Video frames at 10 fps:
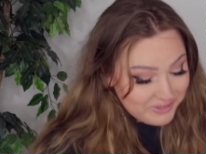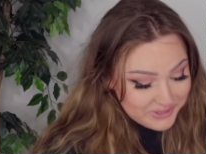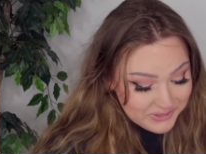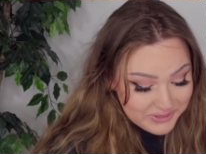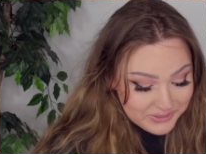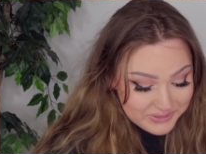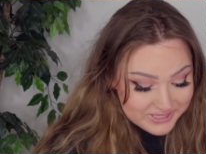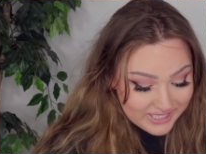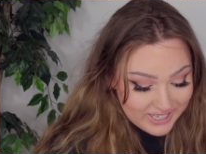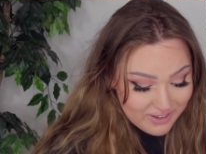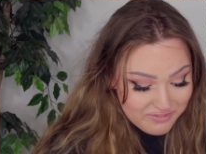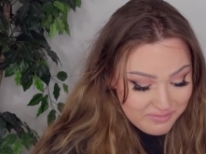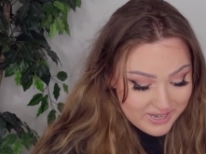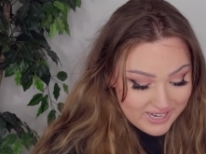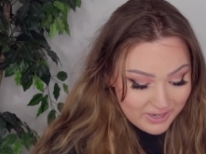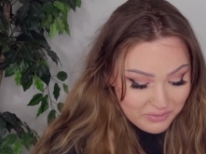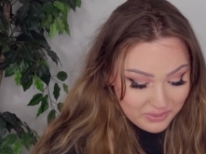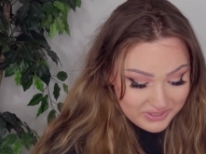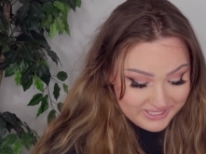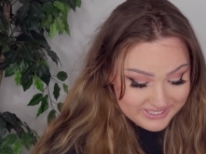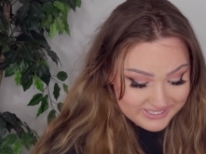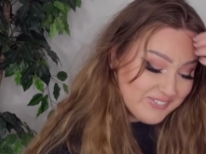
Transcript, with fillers: We'll do acoustic of Midnight Worries.